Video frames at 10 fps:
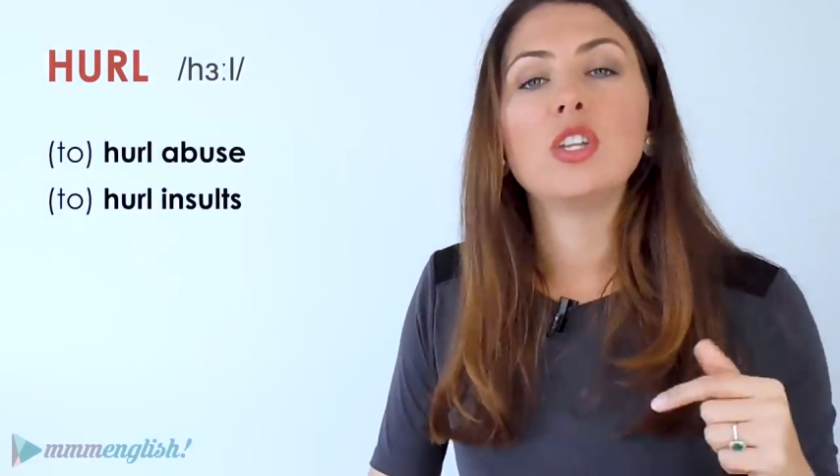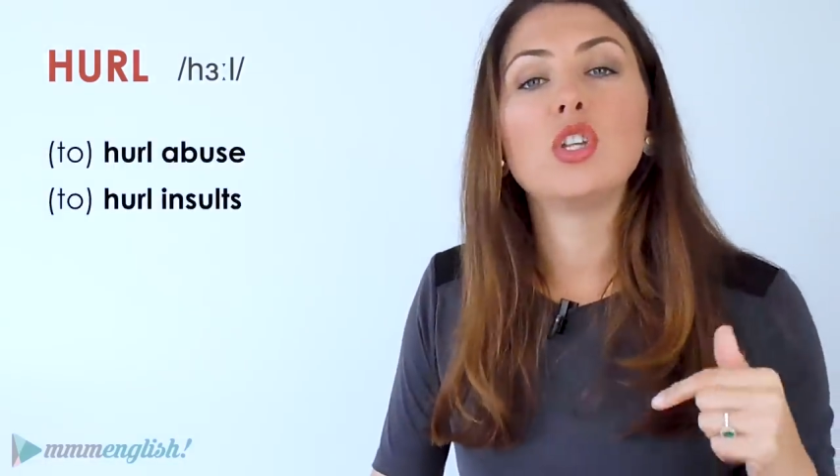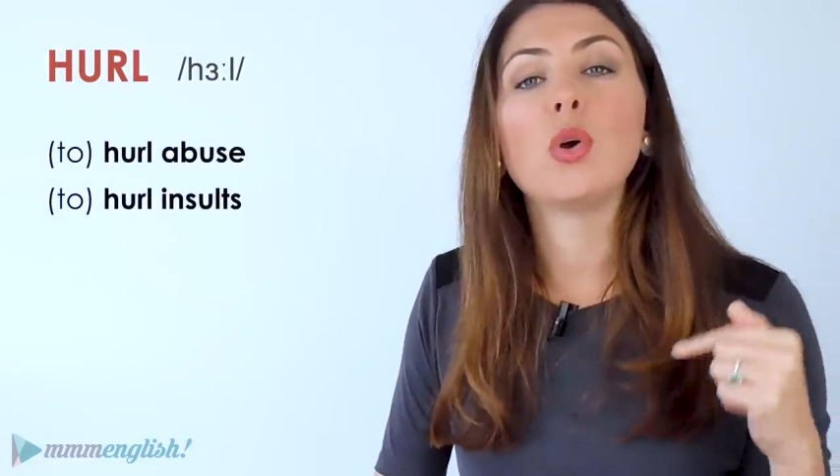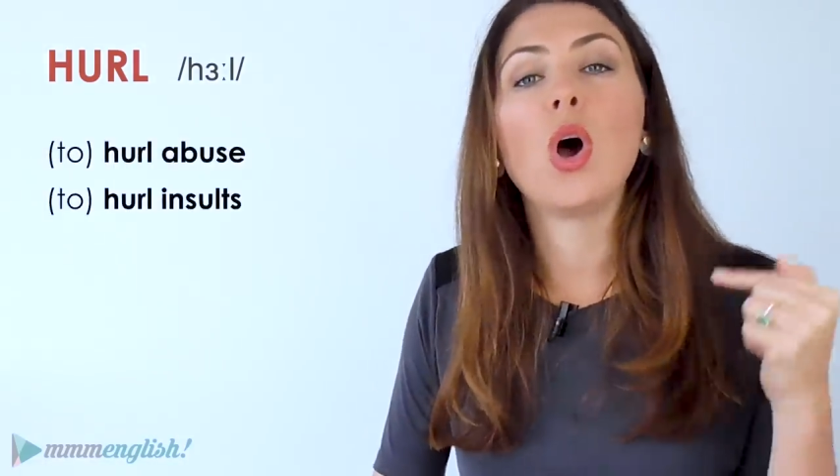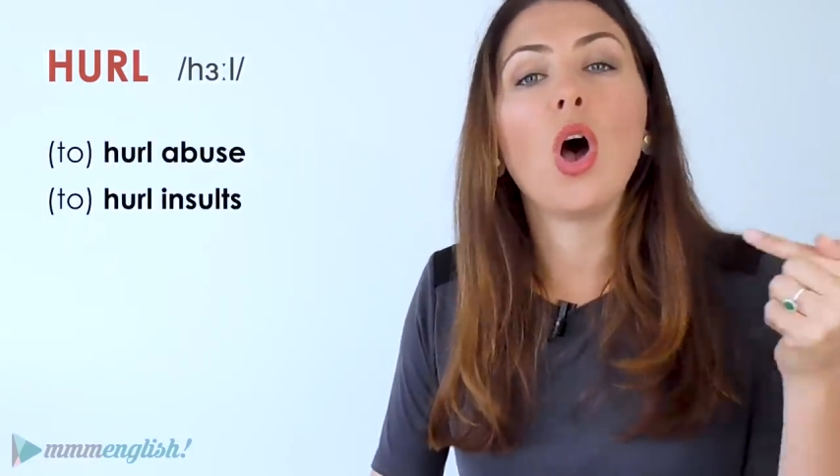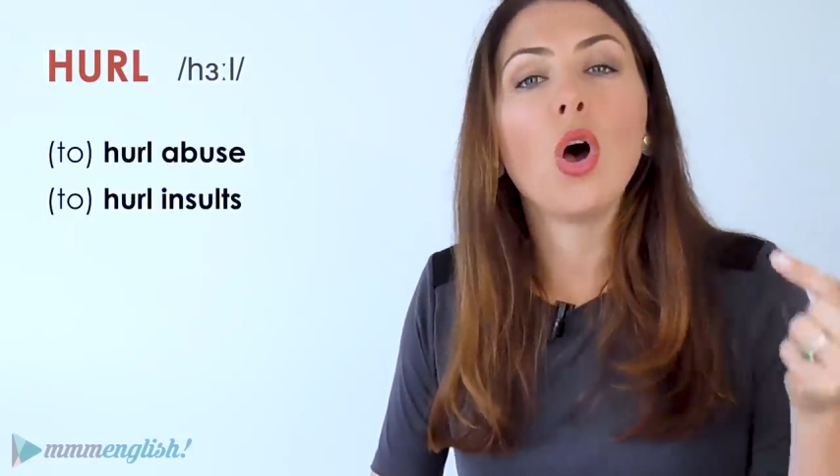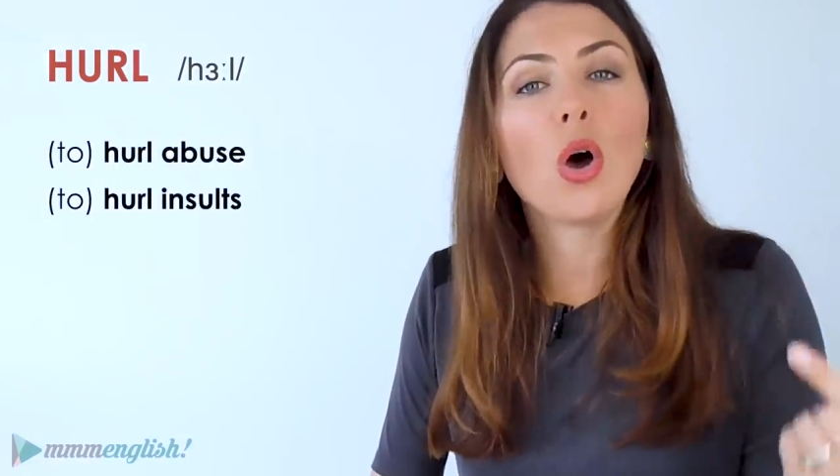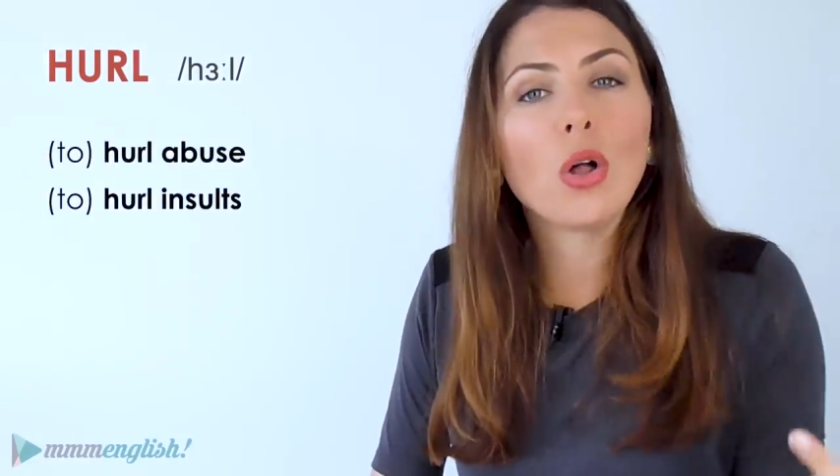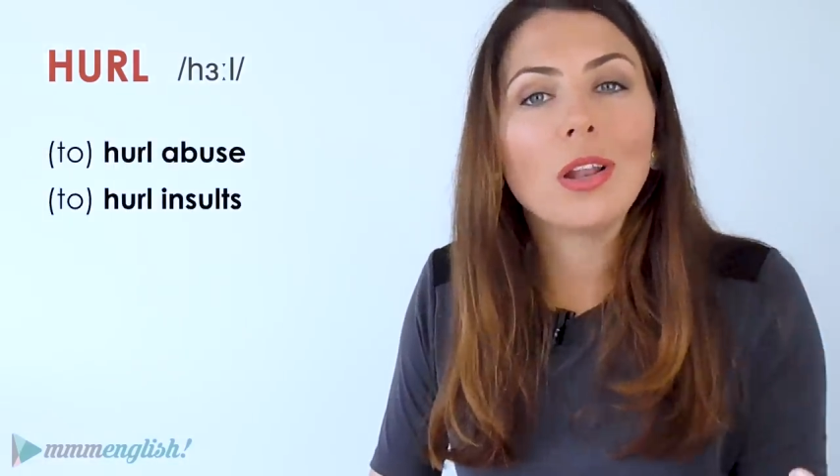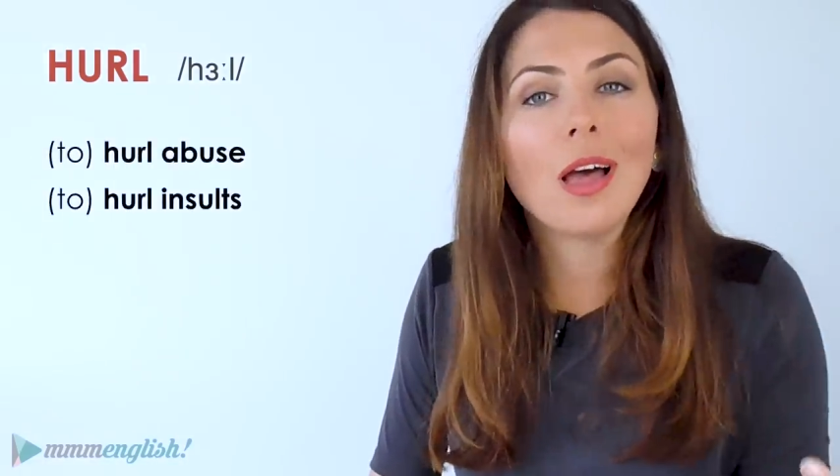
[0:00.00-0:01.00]
To
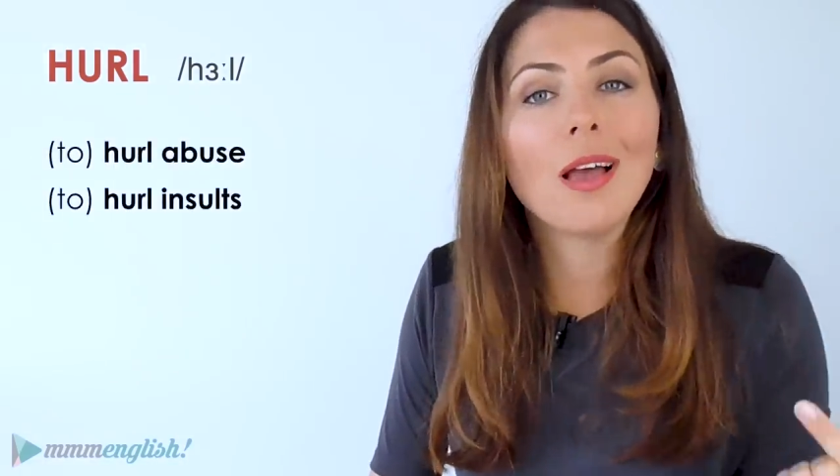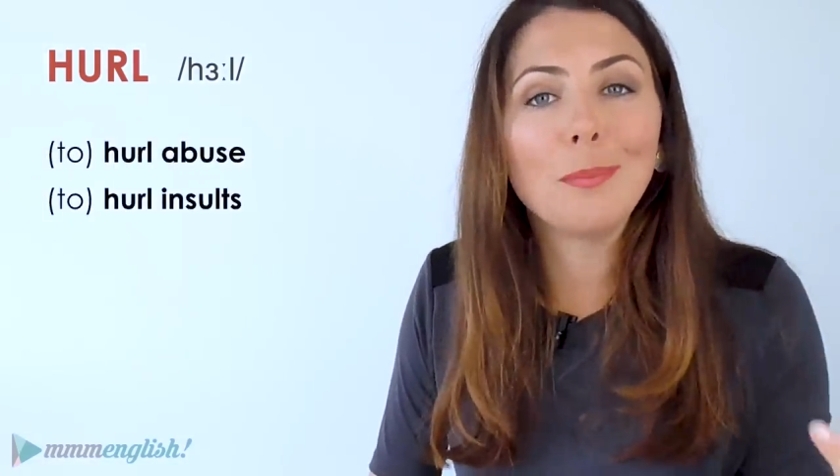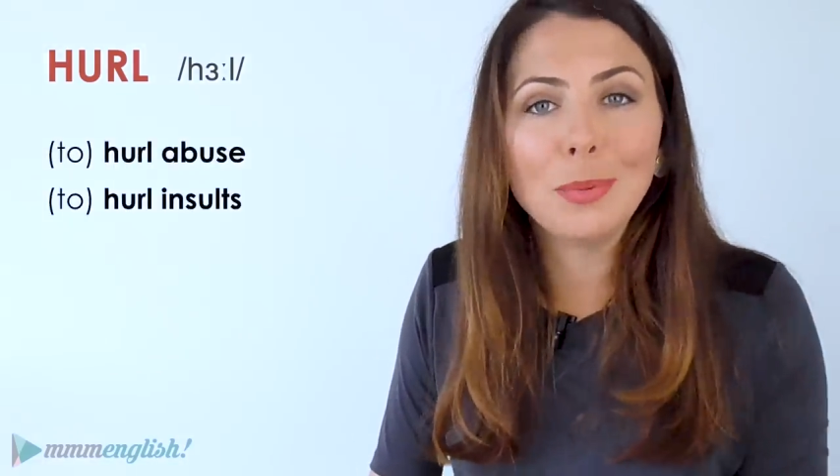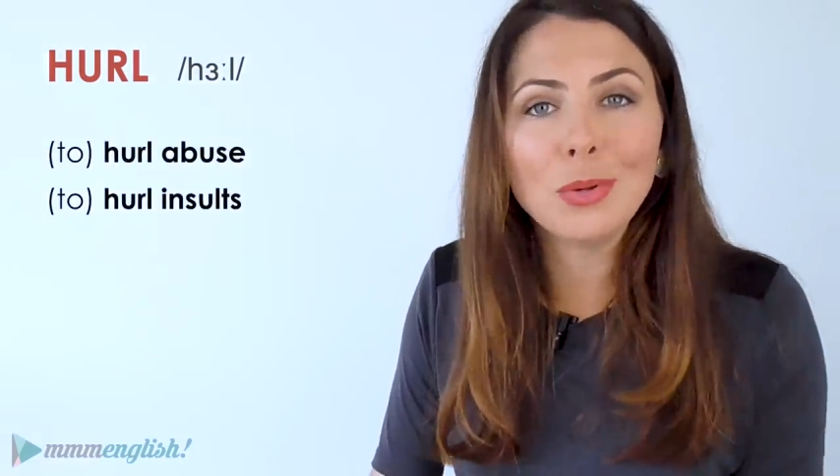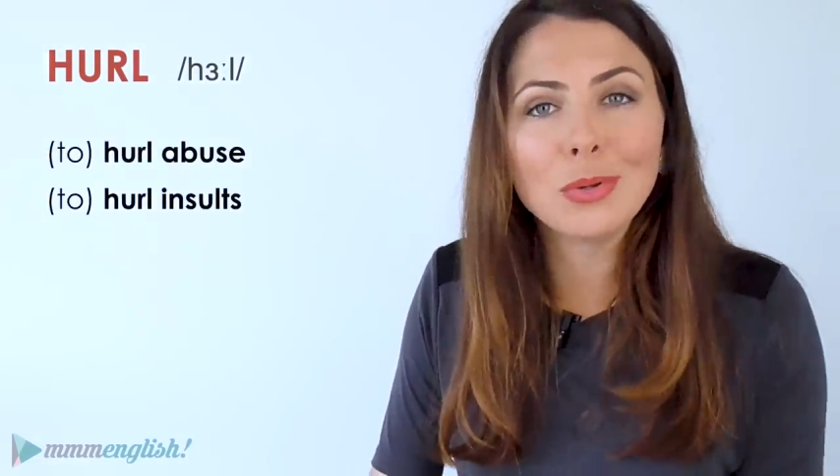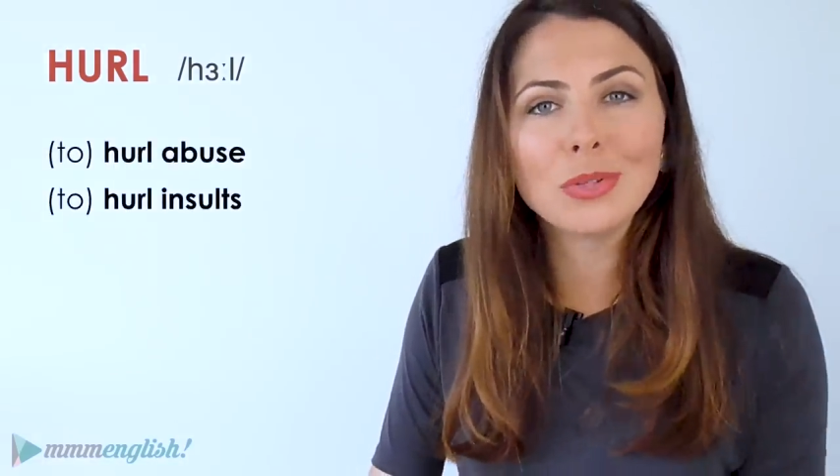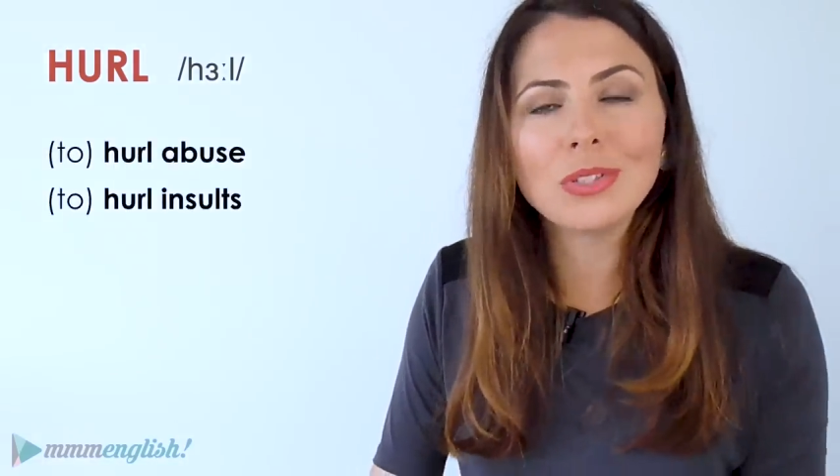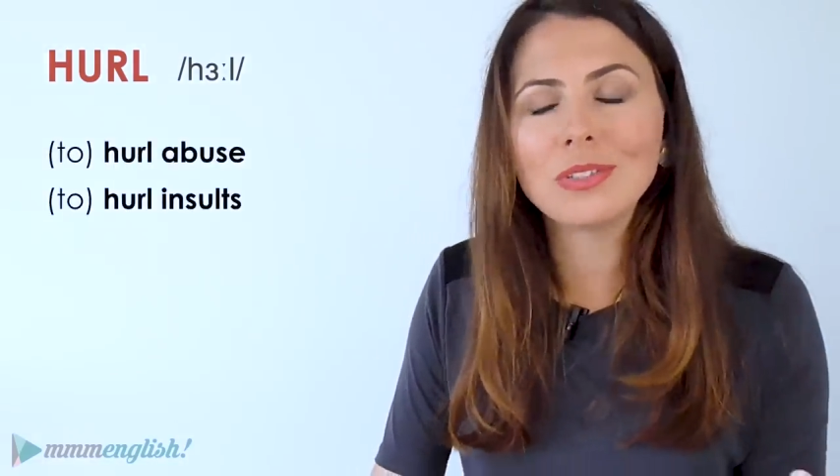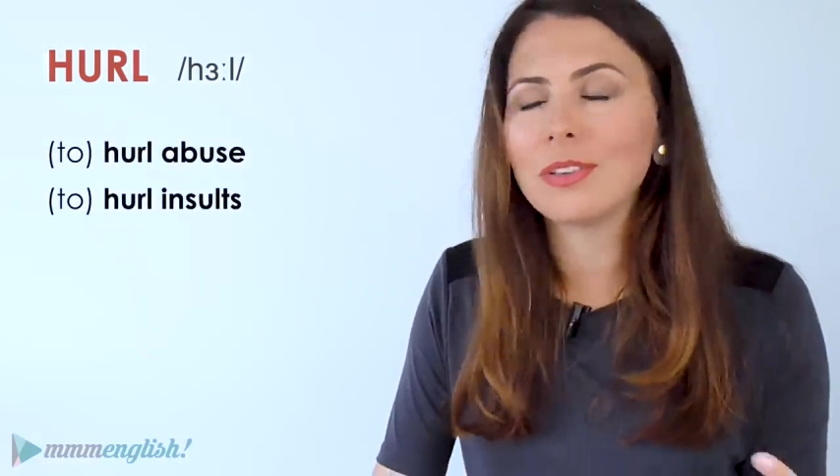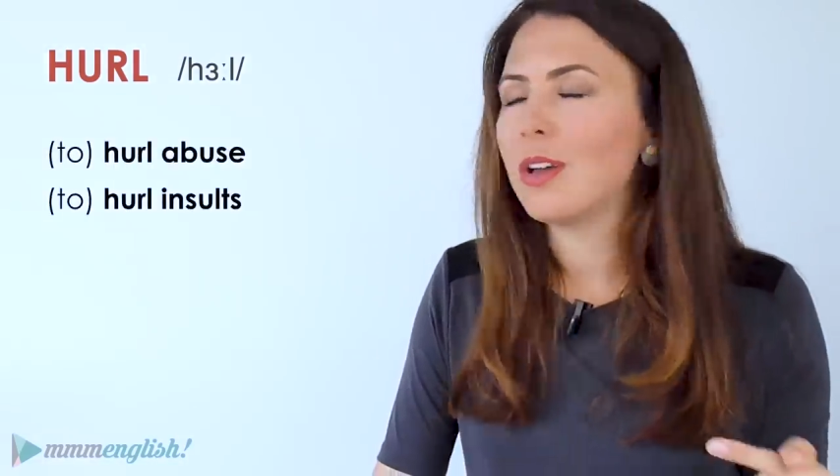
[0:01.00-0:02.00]
hurl
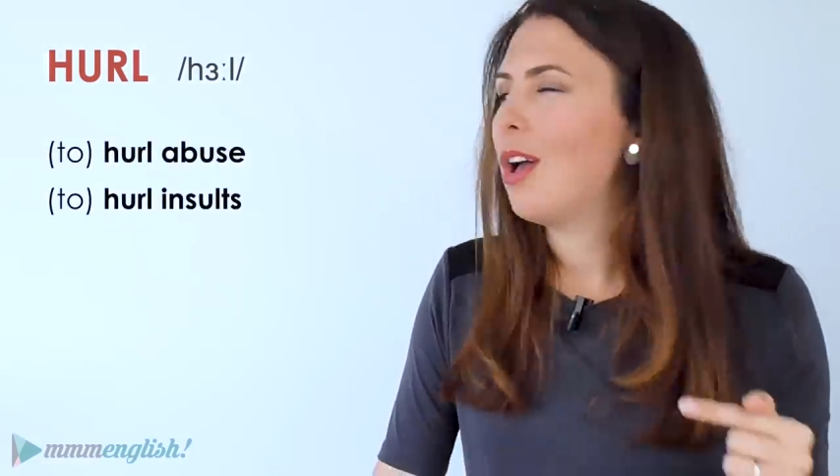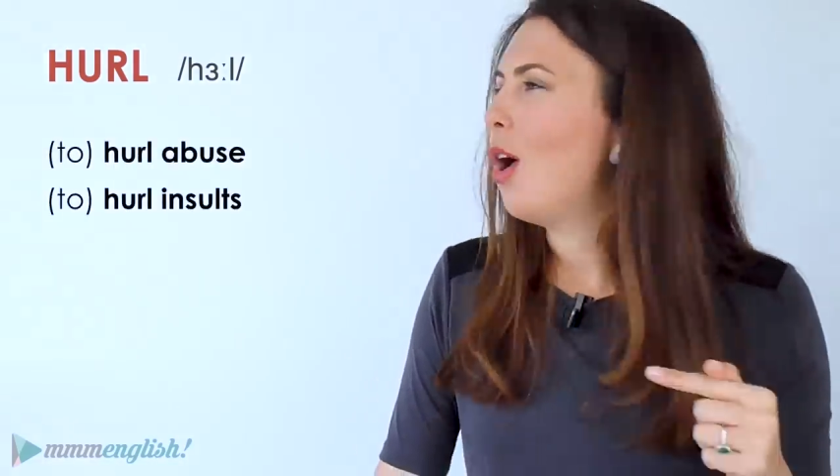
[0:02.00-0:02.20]
abuse